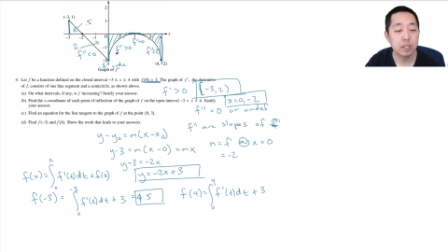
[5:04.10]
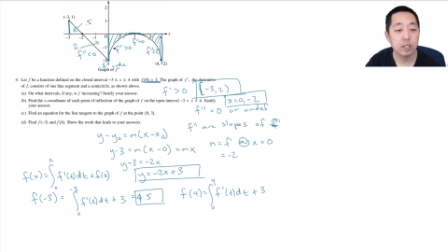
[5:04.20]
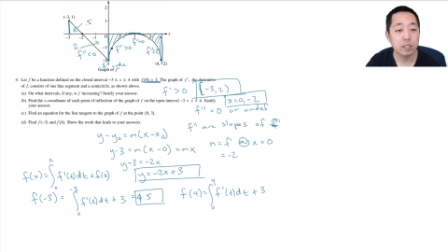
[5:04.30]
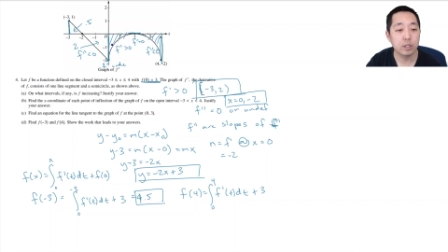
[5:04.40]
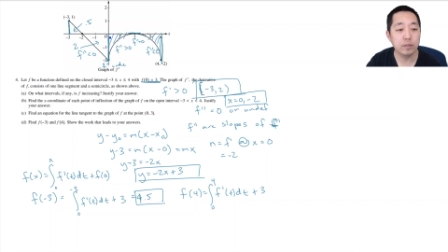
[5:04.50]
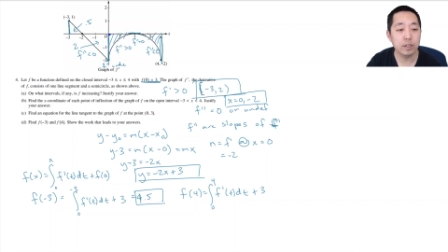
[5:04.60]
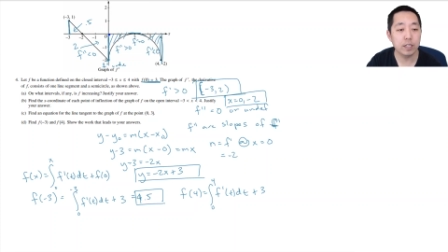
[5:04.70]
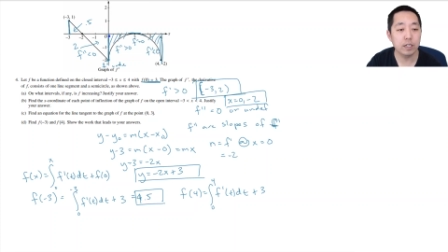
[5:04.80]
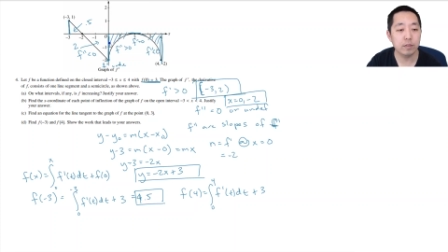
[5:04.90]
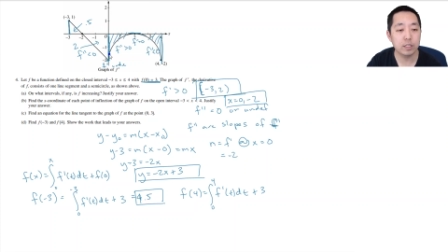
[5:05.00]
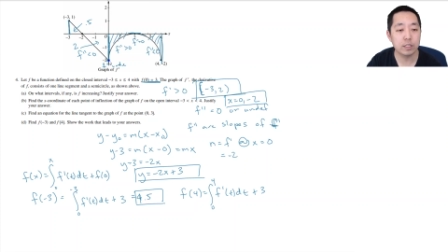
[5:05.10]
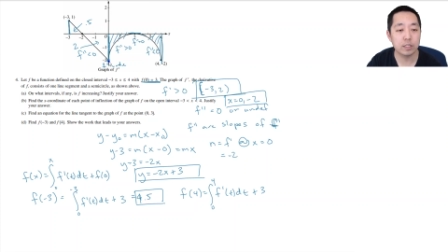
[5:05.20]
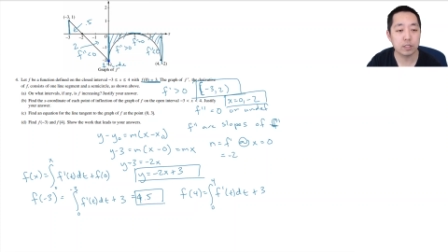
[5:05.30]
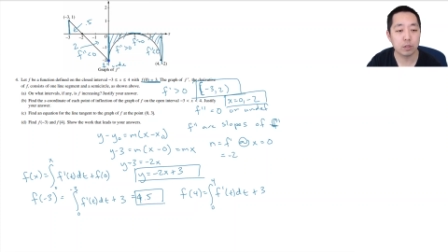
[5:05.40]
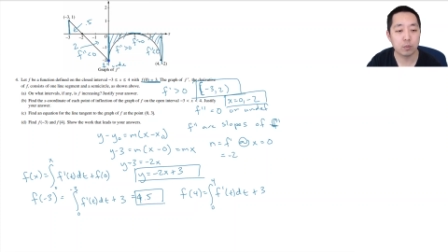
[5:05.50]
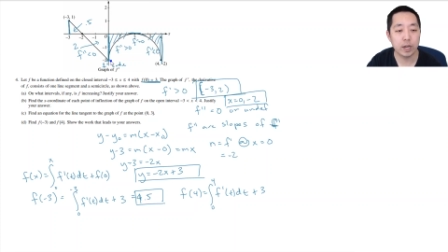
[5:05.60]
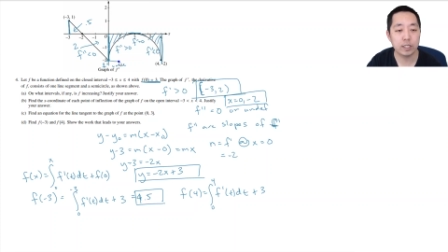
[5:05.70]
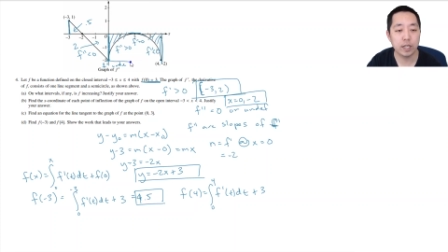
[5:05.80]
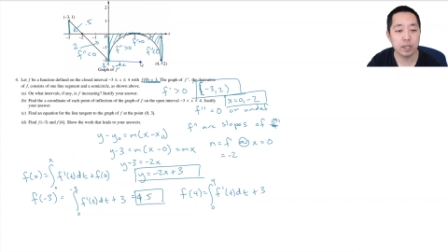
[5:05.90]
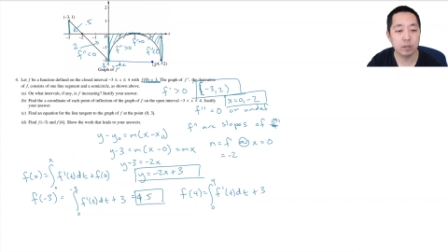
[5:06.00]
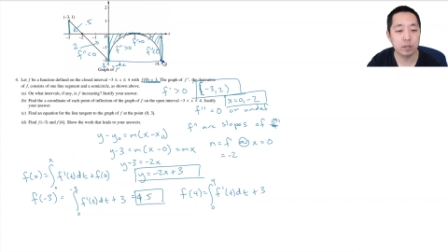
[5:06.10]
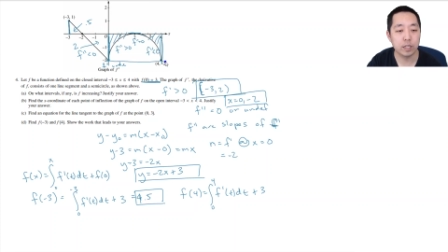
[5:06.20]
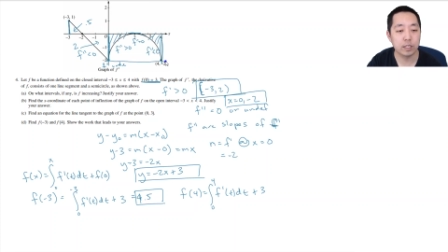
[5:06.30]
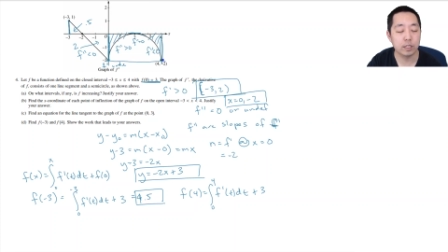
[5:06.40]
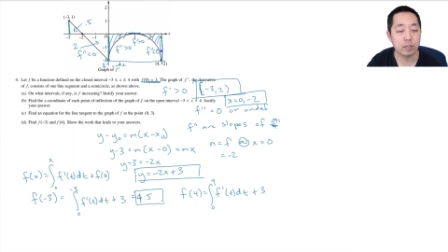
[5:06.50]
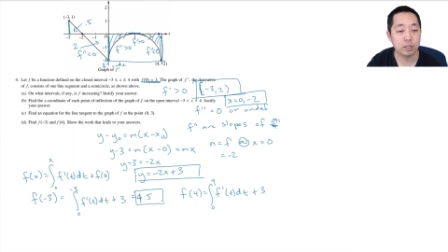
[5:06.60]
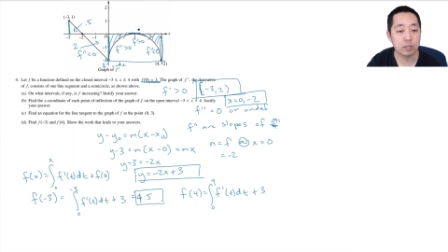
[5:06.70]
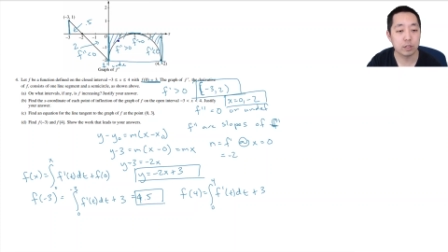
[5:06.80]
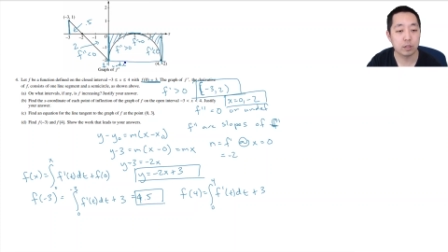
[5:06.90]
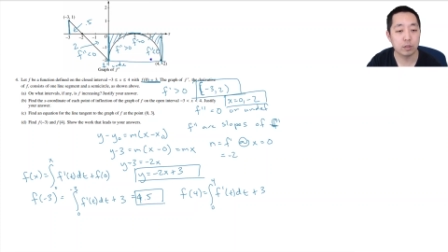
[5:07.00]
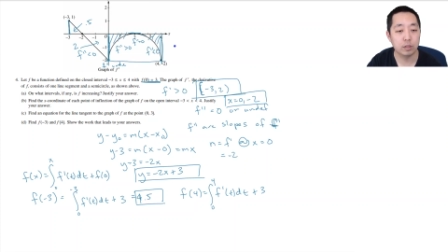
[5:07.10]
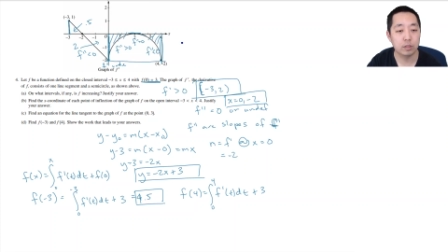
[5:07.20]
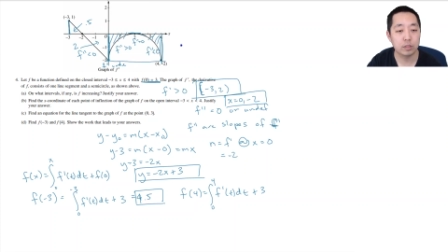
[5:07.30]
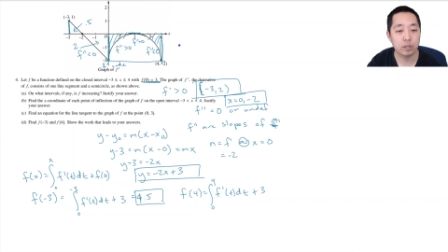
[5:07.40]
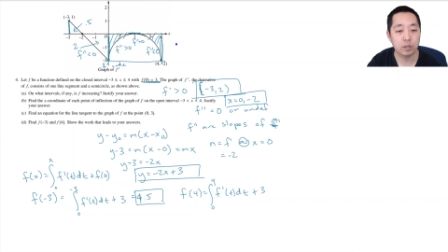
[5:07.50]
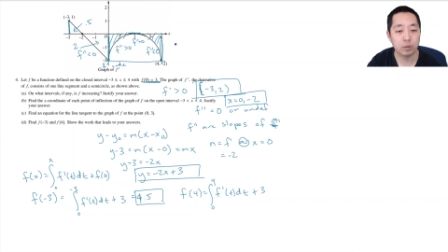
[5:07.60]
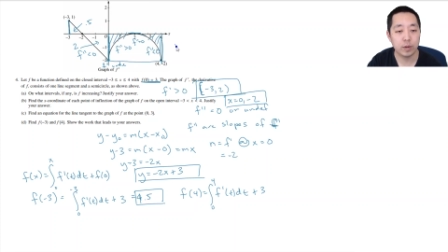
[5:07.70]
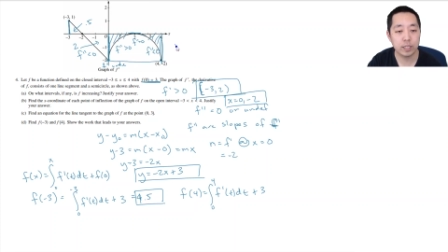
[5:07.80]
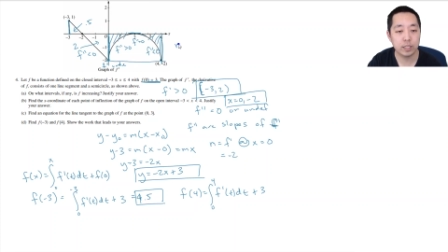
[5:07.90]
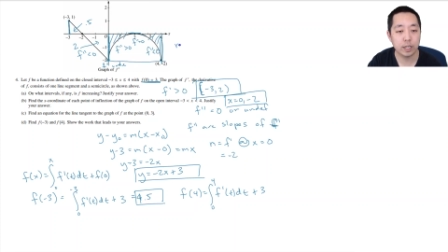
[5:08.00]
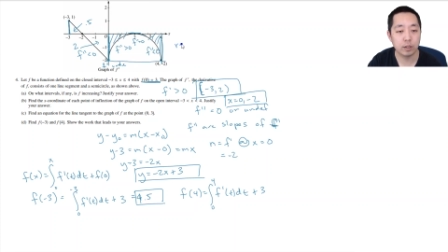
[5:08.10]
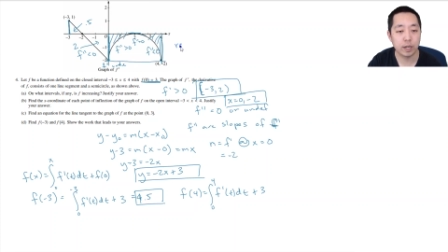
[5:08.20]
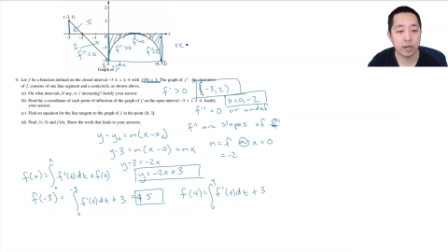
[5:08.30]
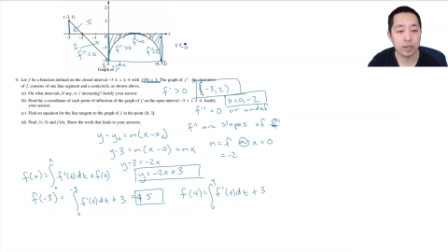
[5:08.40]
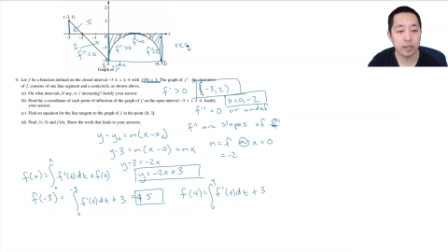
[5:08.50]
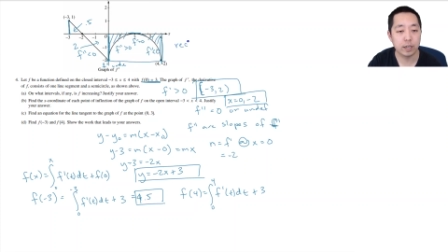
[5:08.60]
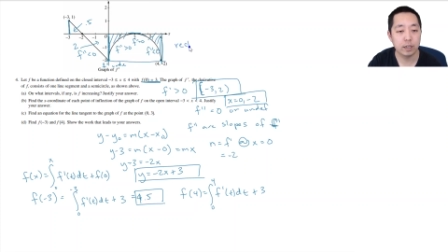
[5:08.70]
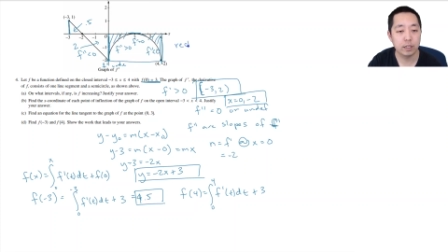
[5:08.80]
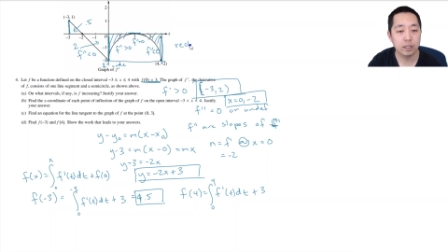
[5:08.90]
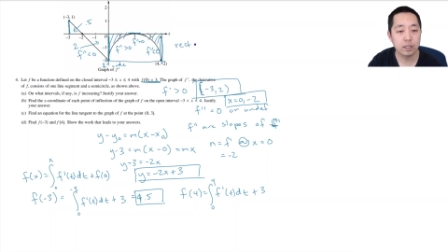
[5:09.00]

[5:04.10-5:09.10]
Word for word: you have to think of this as there's a rectangle and then there's a circle. So the rectangle area